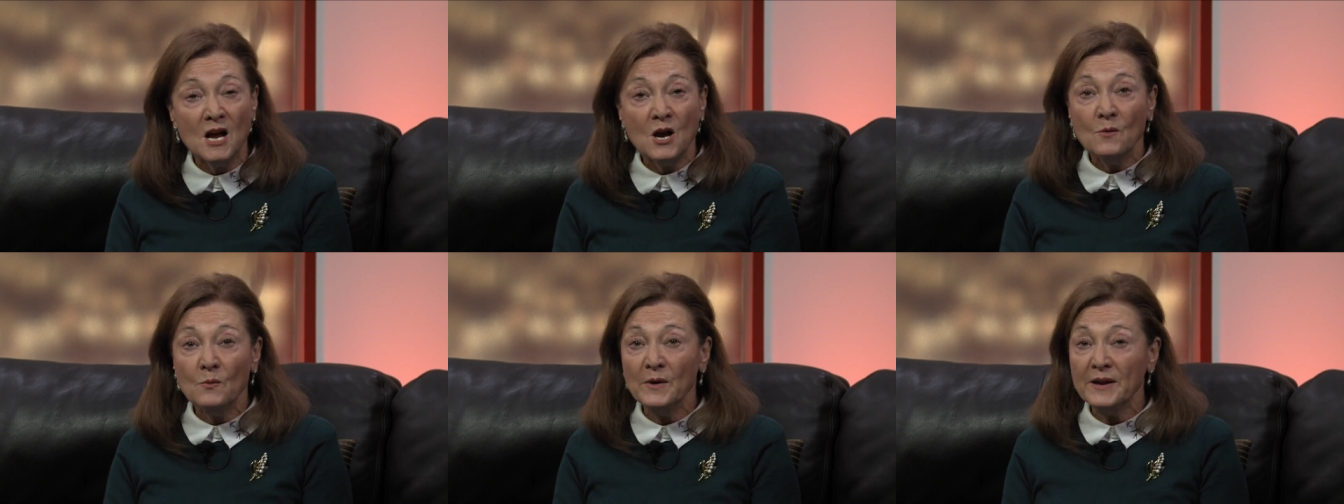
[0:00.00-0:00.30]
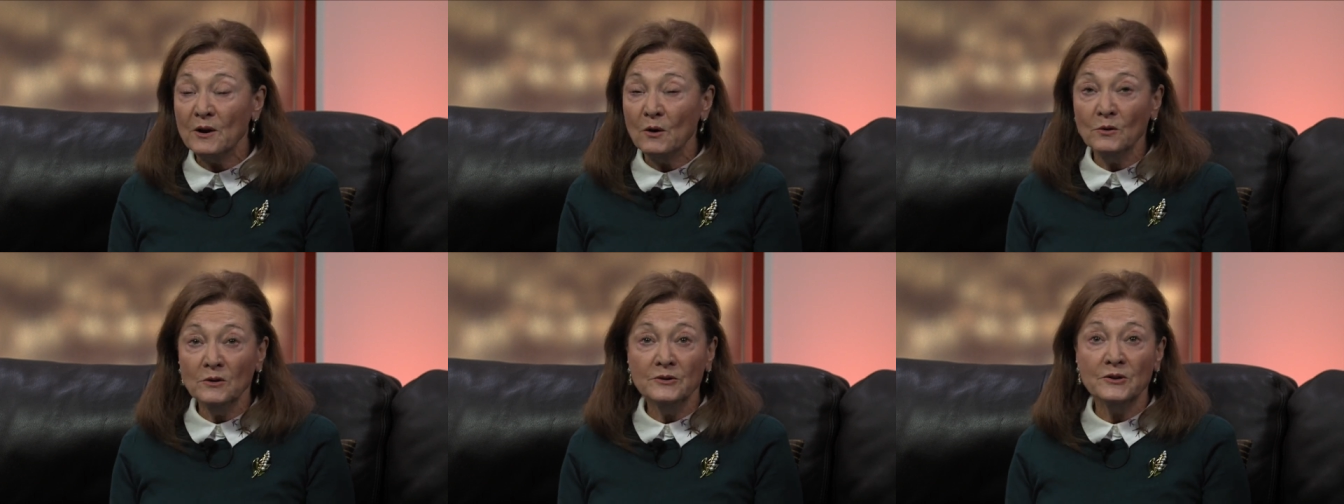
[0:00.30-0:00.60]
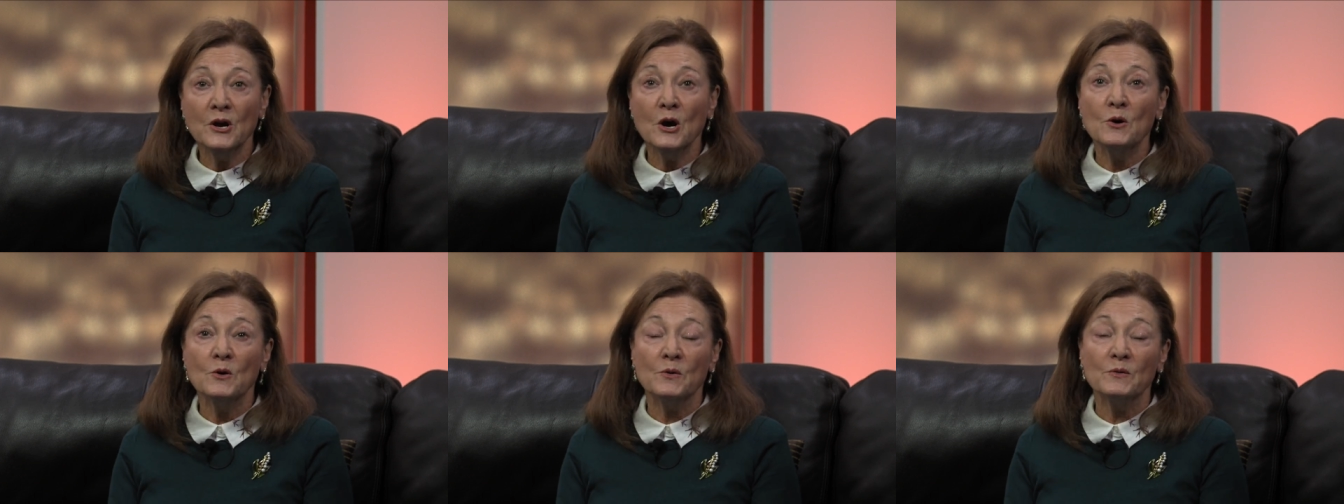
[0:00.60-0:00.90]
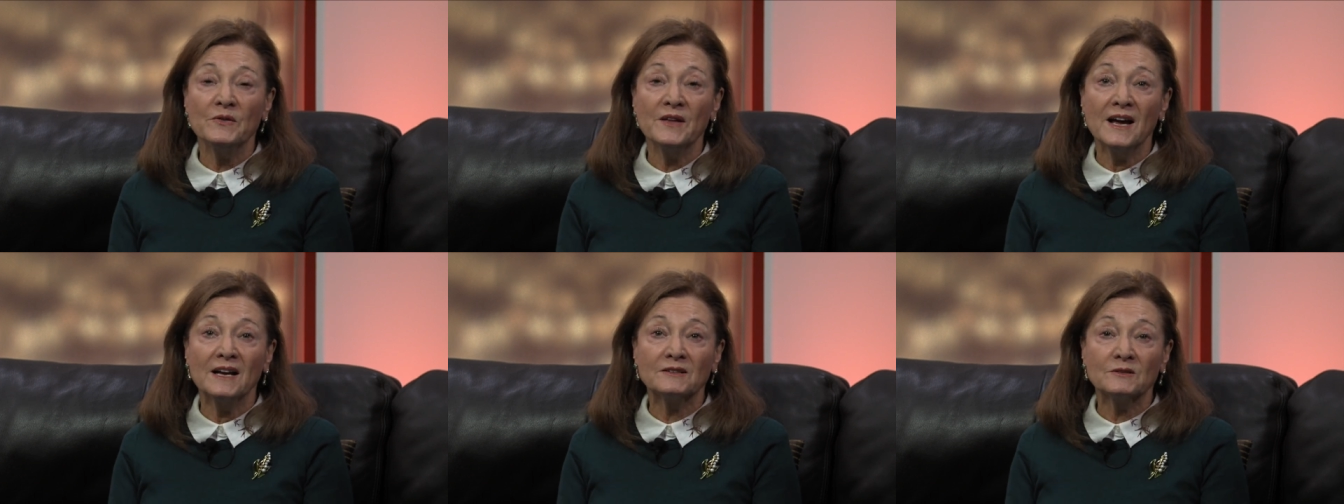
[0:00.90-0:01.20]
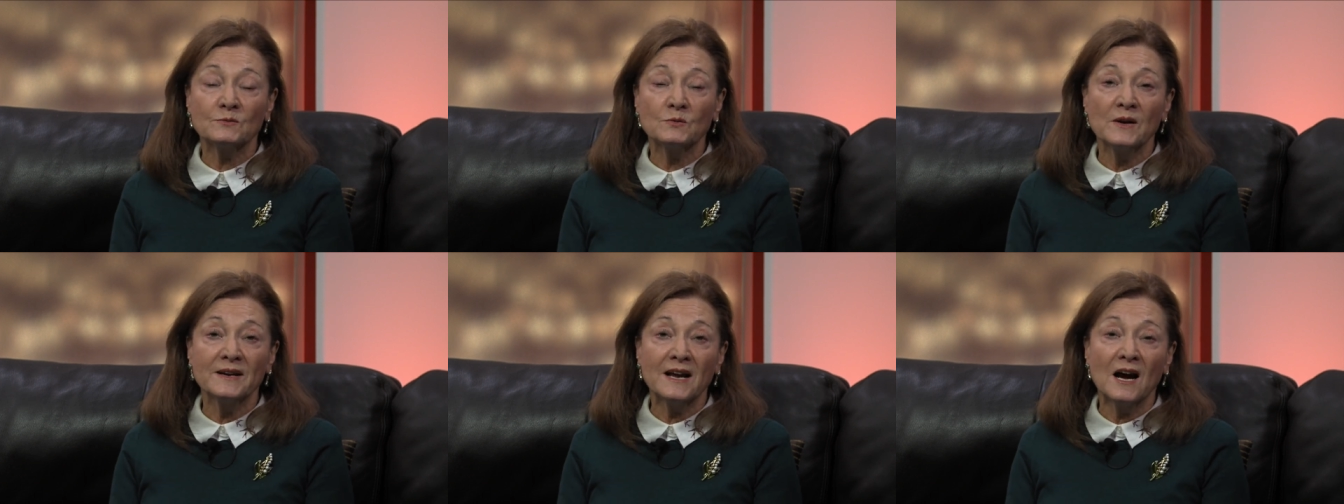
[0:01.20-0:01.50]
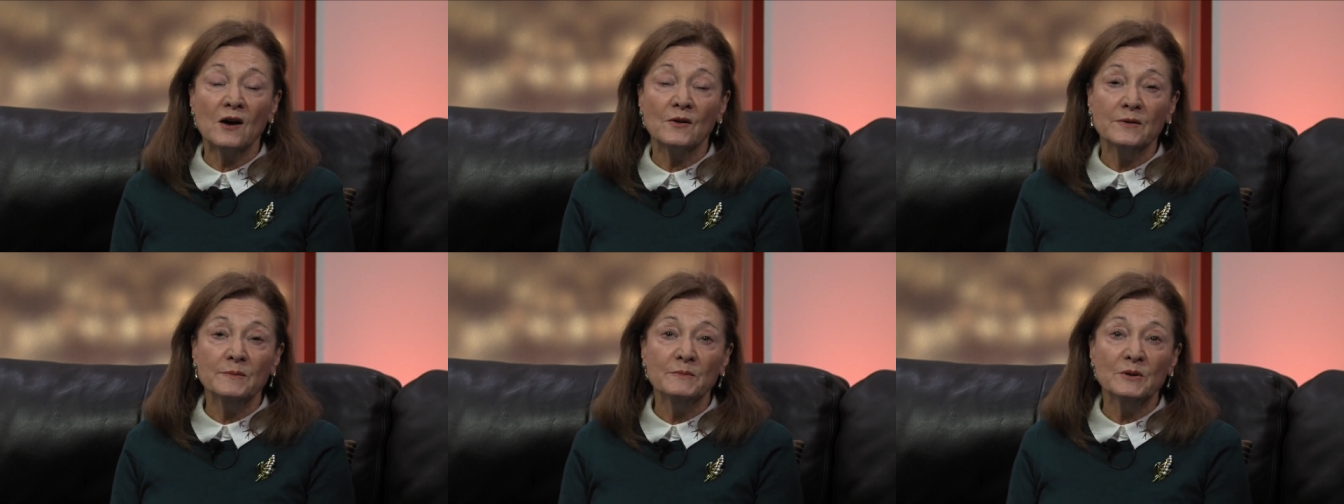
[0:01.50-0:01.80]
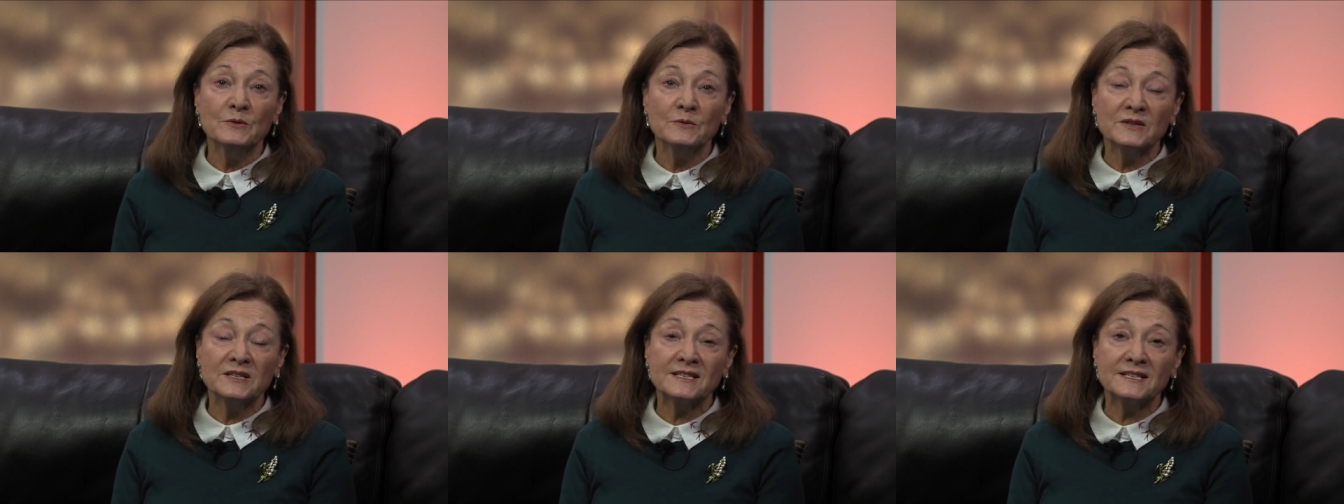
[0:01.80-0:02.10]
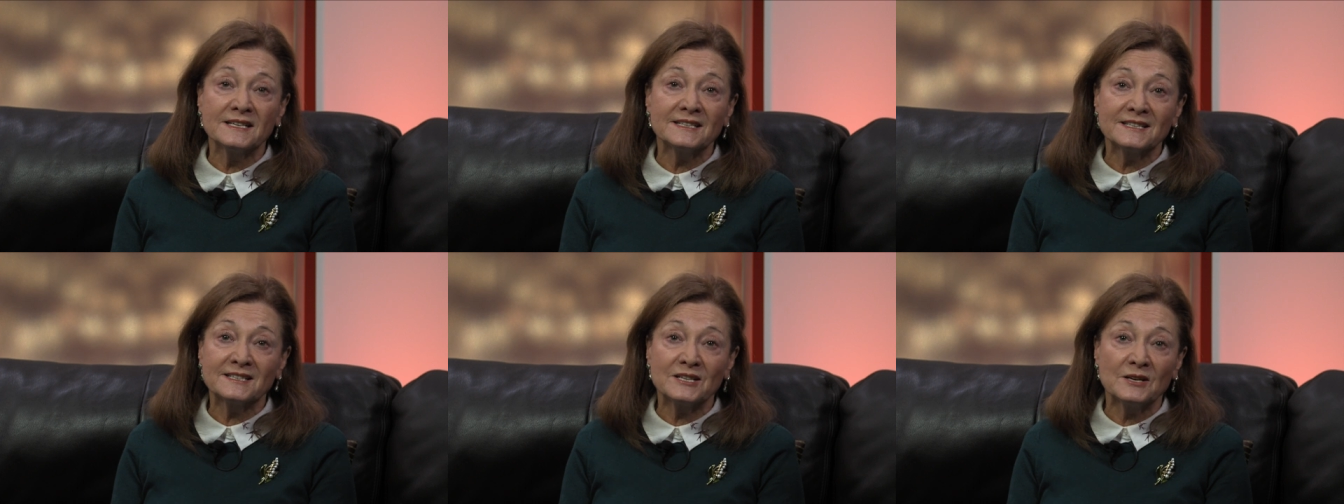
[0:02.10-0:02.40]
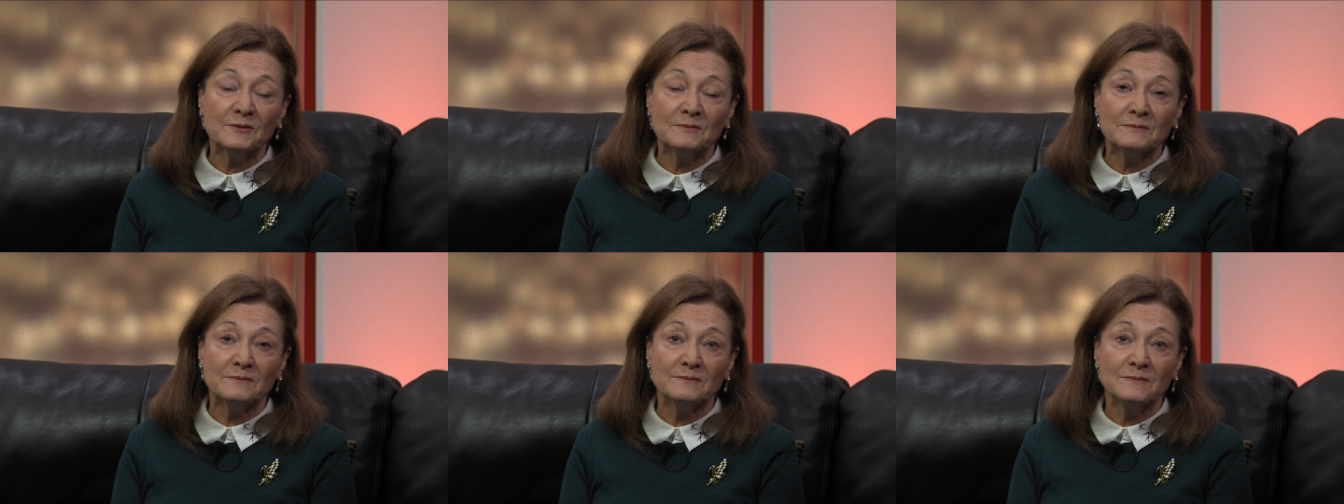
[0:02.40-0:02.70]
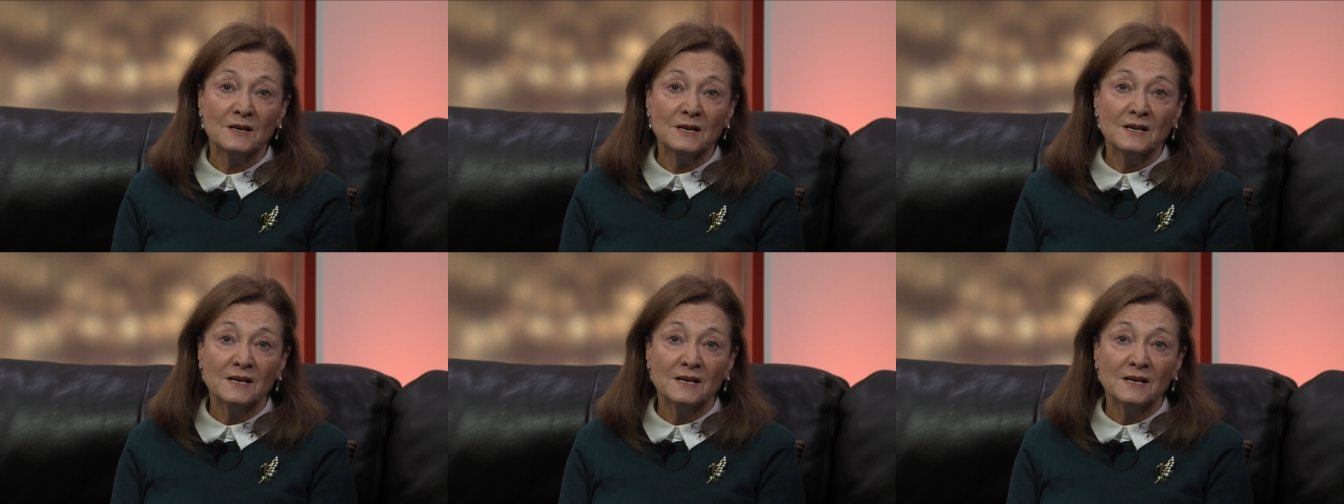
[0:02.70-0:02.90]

We all know that when our immune system